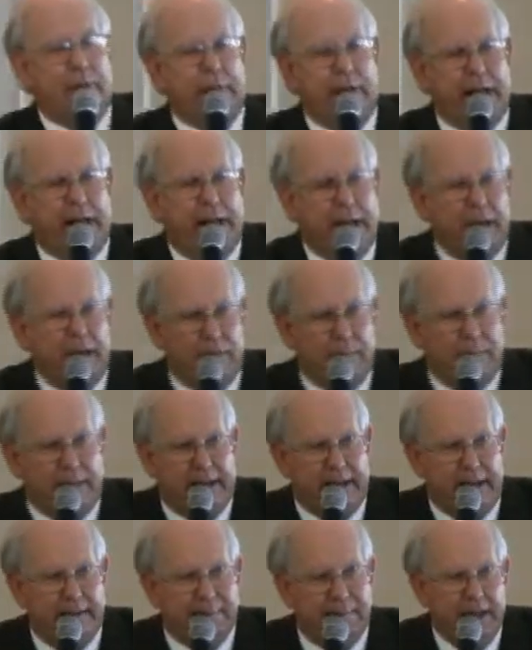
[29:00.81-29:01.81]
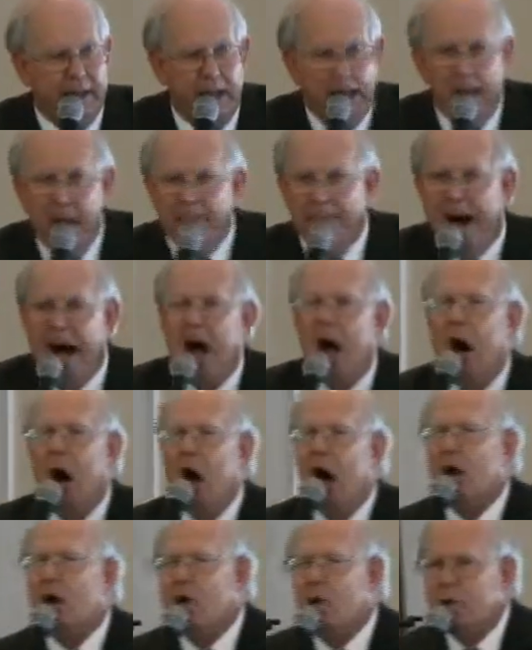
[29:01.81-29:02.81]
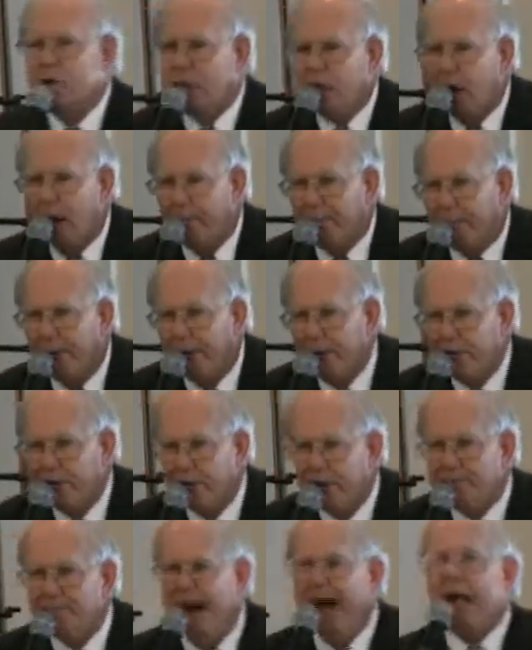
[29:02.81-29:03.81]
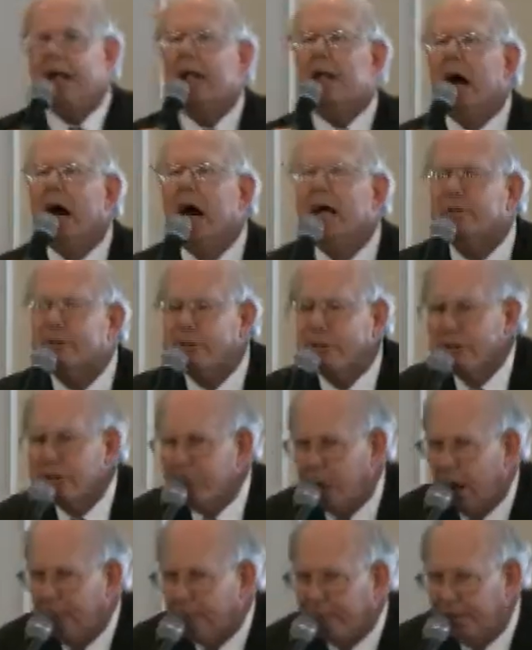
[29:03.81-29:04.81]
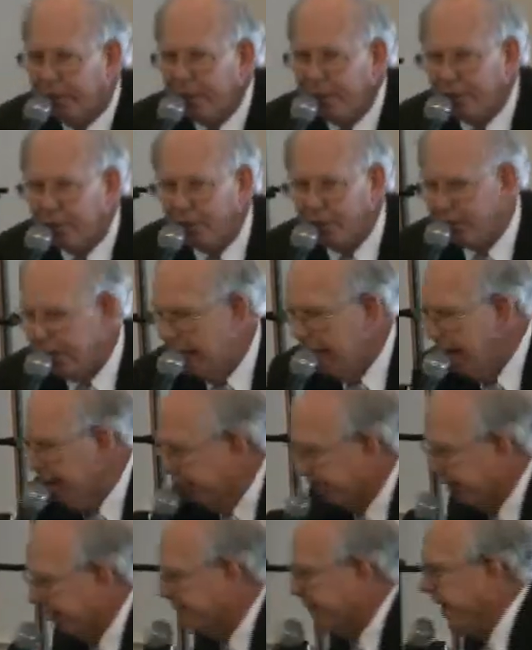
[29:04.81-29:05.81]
would heal me. My uncles are preachers. My cousins are preachers. For a